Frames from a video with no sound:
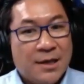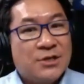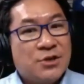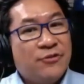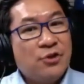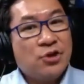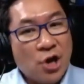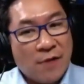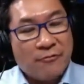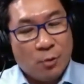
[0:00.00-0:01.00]
So if you could
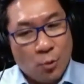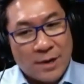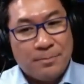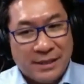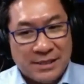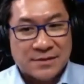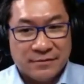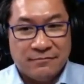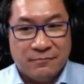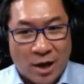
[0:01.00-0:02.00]
offer one piece
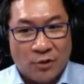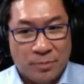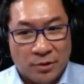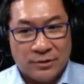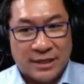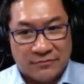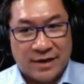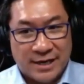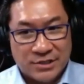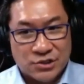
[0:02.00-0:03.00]
of wealth building
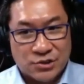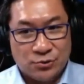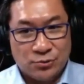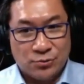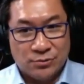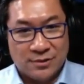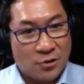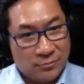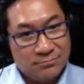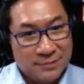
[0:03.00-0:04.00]
advice to
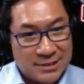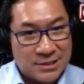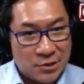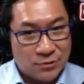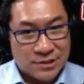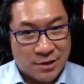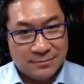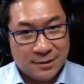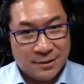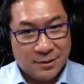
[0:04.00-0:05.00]
our listeners and
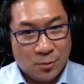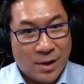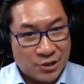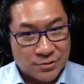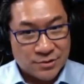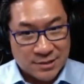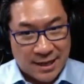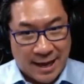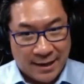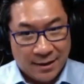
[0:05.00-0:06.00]
watchers
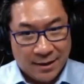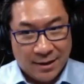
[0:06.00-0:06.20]
today,